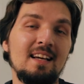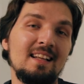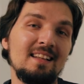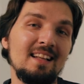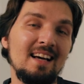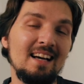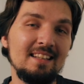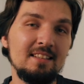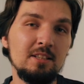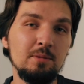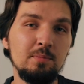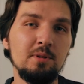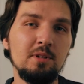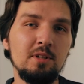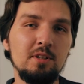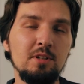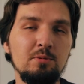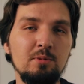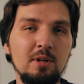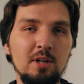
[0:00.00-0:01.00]
And I
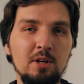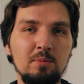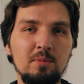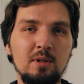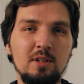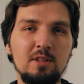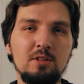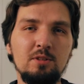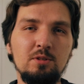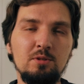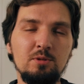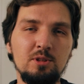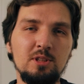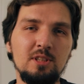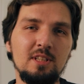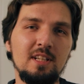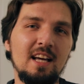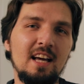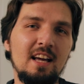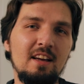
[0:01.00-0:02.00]
typically recommend
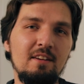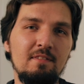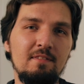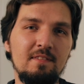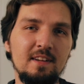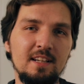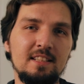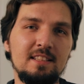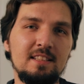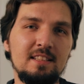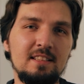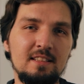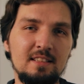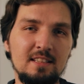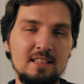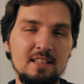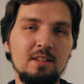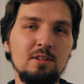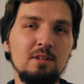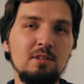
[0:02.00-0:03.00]
using a fixed
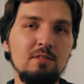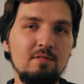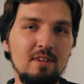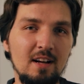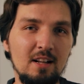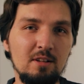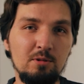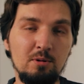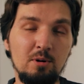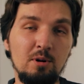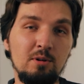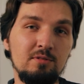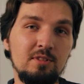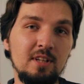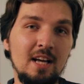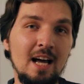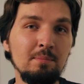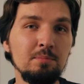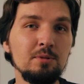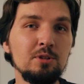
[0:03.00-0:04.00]
single value of
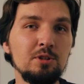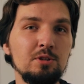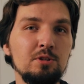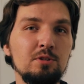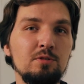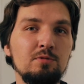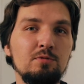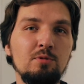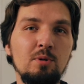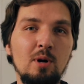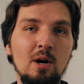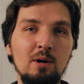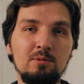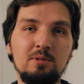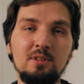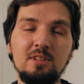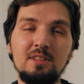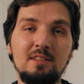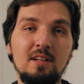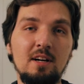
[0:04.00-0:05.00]
the aperture
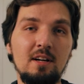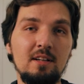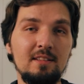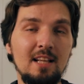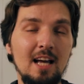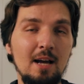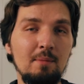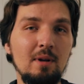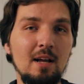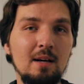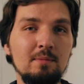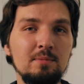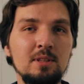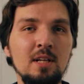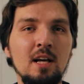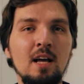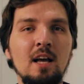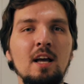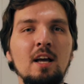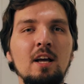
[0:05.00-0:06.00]
throughout the entire time lapse,